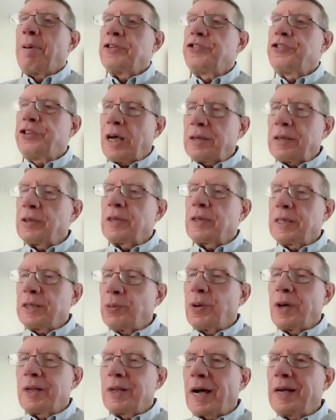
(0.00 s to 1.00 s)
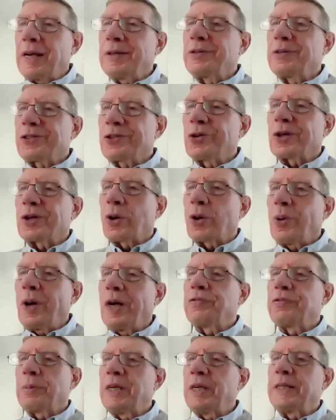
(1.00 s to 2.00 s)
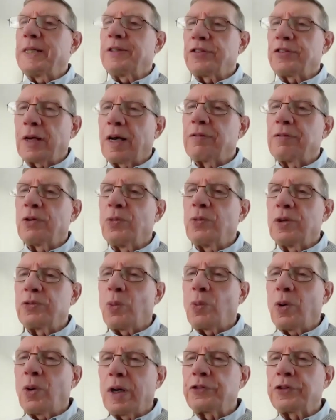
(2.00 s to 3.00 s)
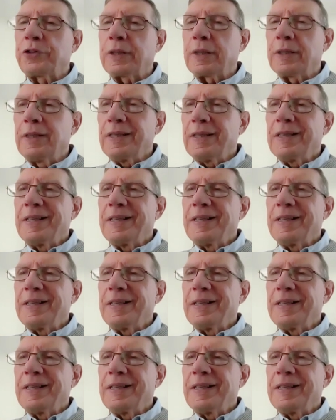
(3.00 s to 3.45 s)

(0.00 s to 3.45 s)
generally, what I took away from 87 was watching